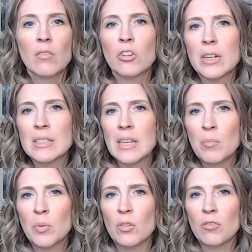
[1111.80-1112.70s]
For
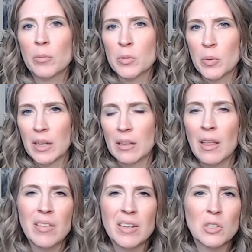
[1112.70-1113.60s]
example, from
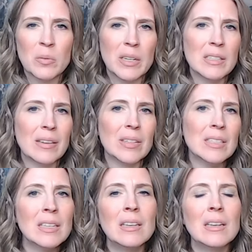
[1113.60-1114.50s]
2011 to
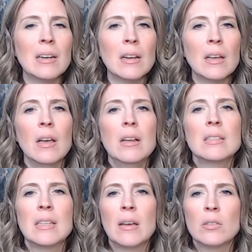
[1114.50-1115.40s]
2017,
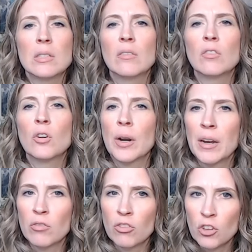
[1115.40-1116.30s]
sales of
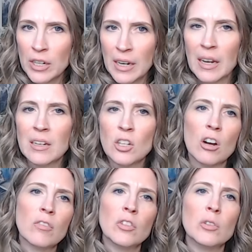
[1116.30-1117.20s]
grain free
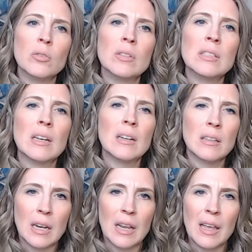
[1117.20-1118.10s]
dog foods, a
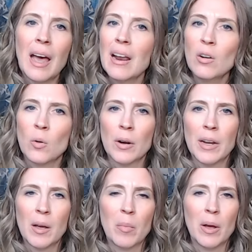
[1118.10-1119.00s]
leading
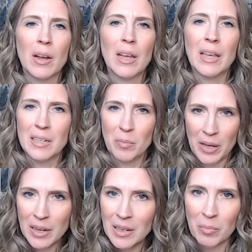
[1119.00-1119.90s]
category among
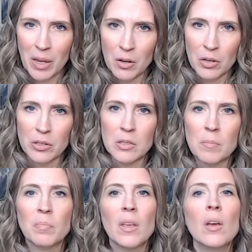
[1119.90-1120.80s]
independent makers,
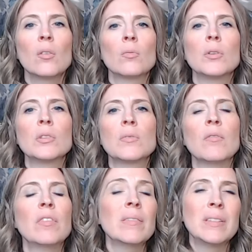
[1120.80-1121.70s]
rose
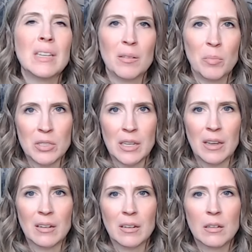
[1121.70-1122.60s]
from
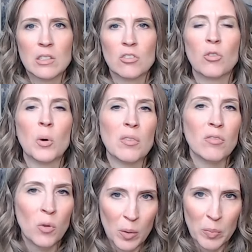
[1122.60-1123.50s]
15% to
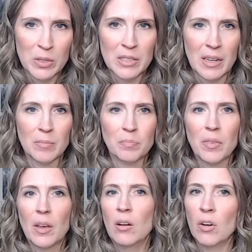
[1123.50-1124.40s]
44%
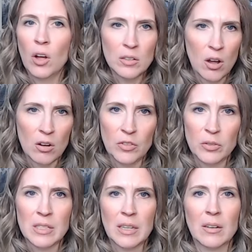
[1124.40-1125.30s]
of all dog
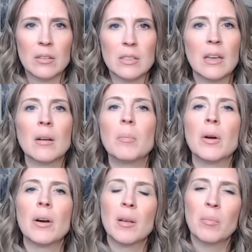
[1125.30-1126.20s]
food sales in
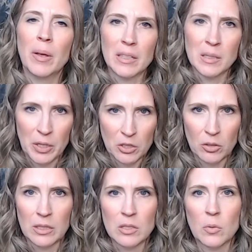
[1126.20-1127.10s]
American pet
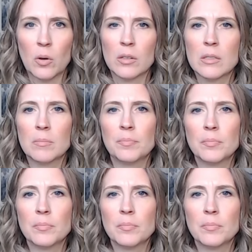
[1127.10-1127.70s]
specialty stores.